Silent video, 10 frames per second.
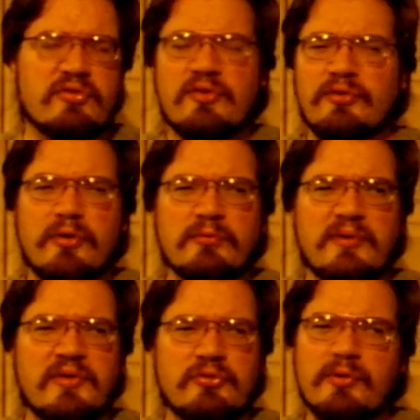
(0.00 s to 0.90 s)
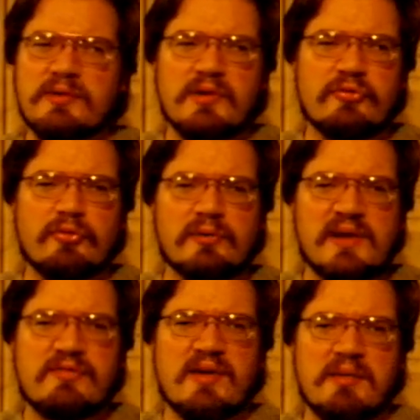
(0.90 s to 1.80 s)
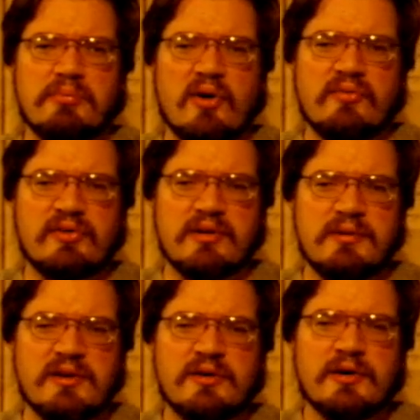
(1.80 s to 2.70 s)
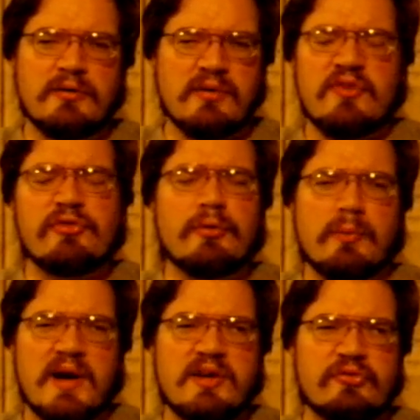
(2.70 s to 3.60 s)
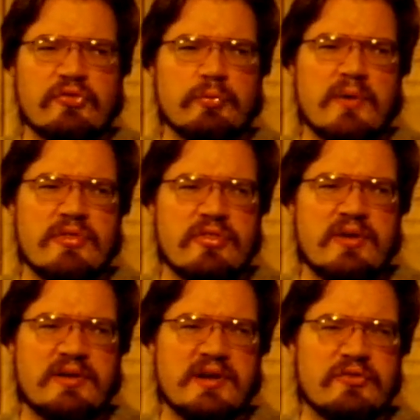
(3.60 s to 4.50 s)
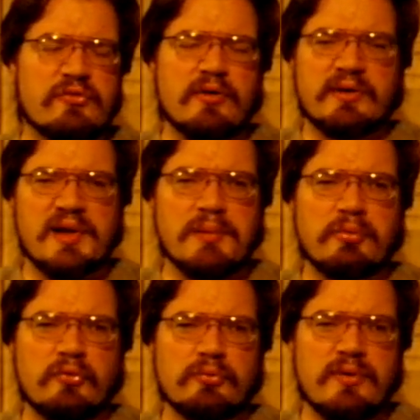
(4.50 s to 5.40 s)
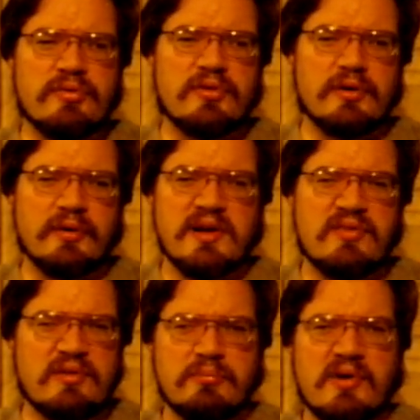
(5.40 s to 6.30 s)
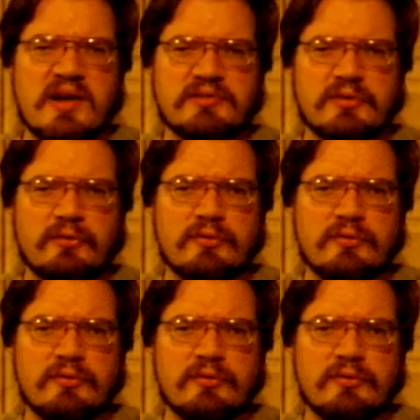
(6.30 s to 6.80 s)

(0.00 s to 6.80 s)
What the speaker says: You're not really doing a lot to alleviate poverty. I mean, raising awareness is one thing, yet it's not coupled with, you know, anything practical.